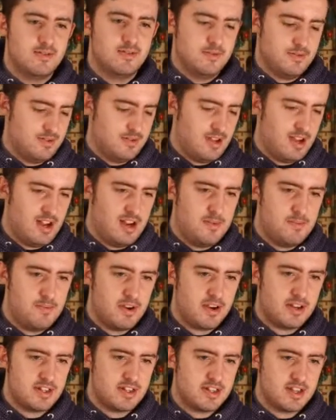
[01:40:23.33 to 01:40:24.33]

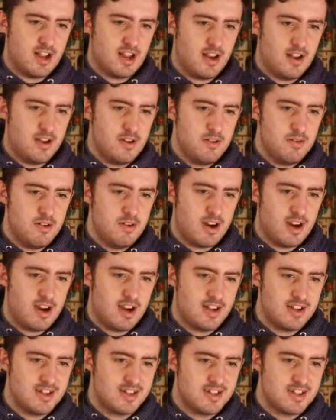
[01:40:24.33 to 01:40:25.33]
IWOOT says hello,
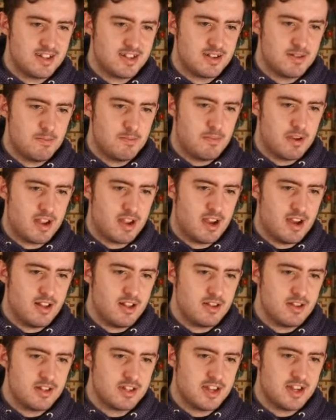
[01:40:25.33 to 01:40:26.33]
and Miguel
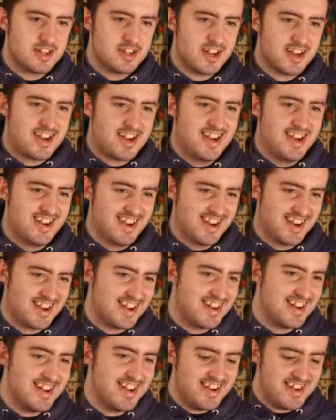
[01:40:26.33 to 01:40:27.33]
says I can
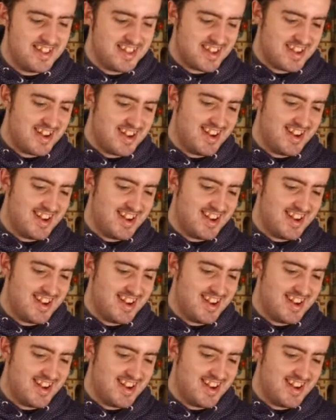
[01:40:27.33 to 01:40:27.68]
hear the cat.